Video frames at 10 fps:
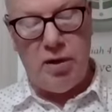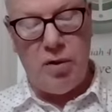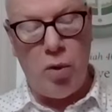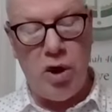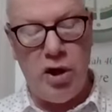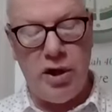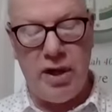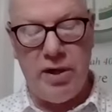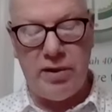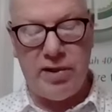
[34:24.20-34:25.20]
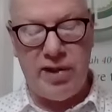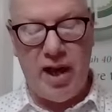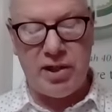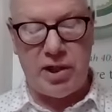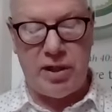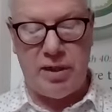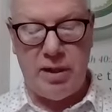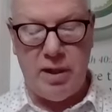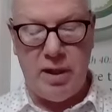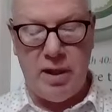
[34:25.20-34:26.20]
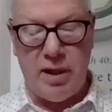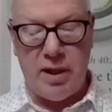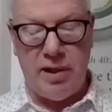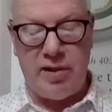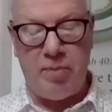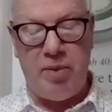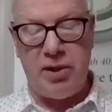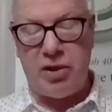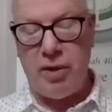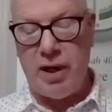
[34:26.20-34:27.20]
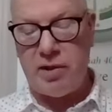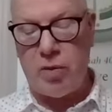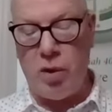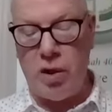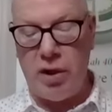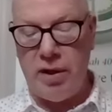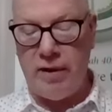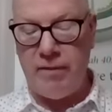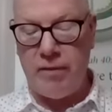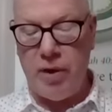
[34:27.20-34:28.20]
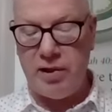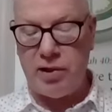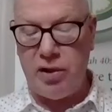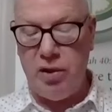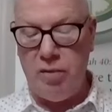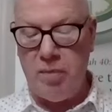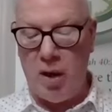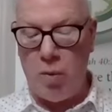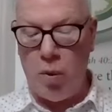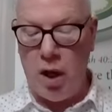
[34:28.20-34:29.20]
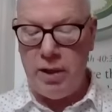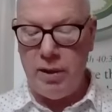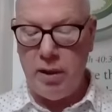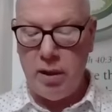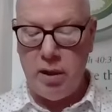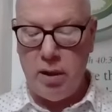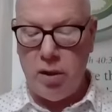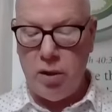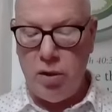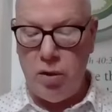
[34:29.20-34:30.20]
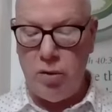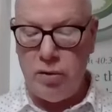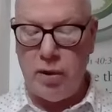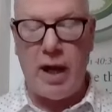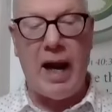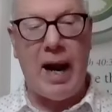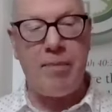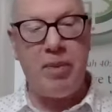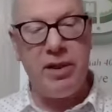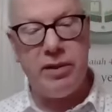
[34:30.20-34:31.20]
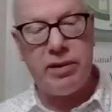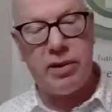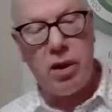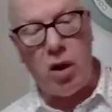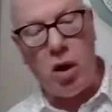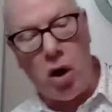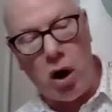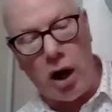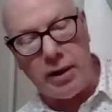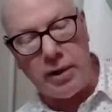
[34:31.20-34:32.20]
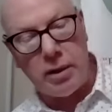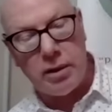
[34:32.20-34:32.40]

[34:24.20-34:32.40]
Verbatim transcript: The word intercession is a picturesque word of rescue by one who happens on,